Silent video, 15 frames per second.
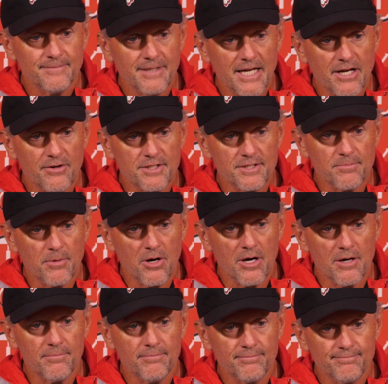Aaron's
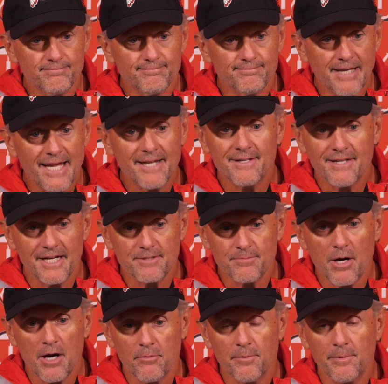mom and Ty's
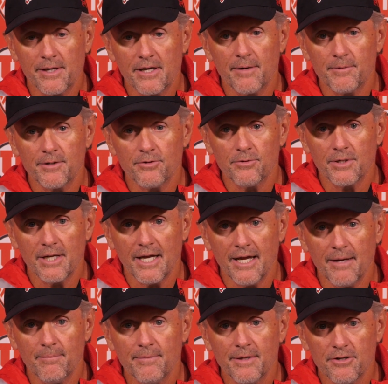mom will be coming to a
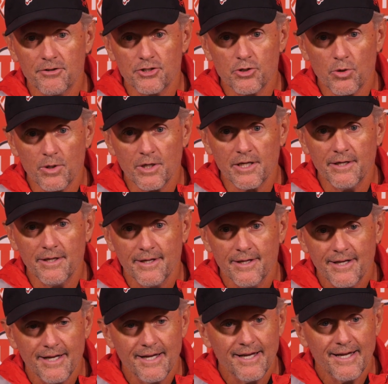game here shortly,
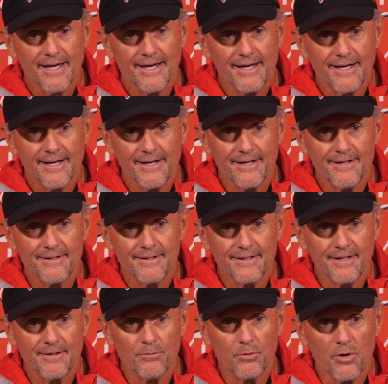
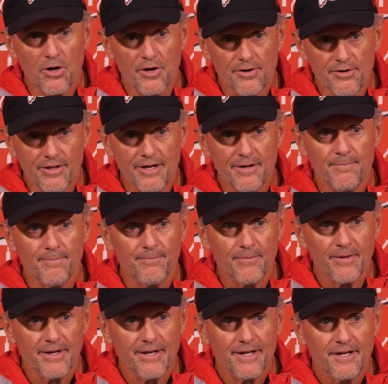and we'll honor them.
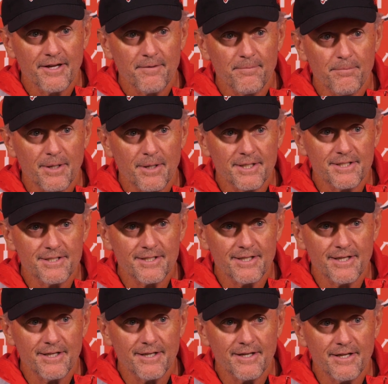But
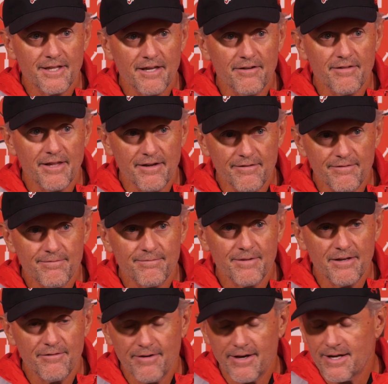
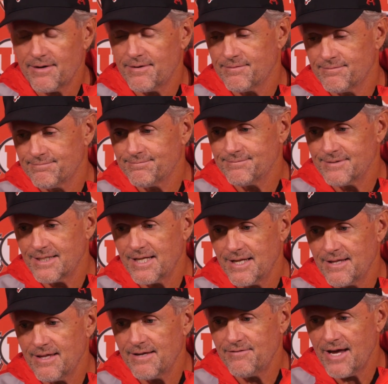they've had
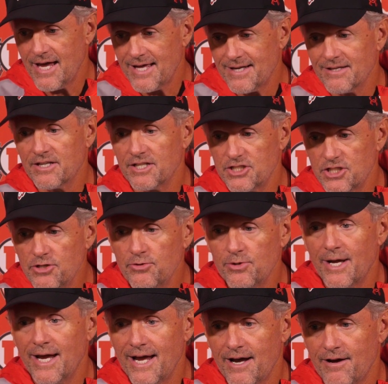and continue to
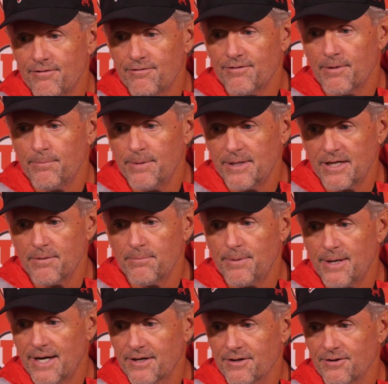have a big
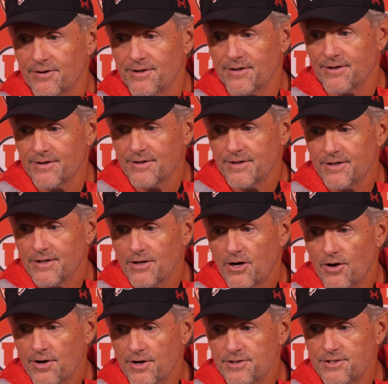impact on
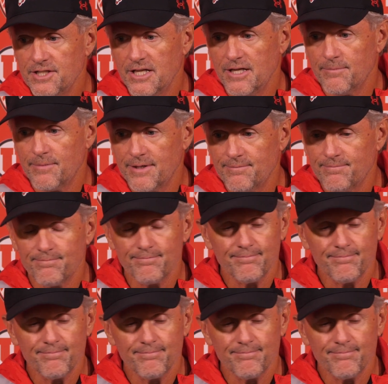our team and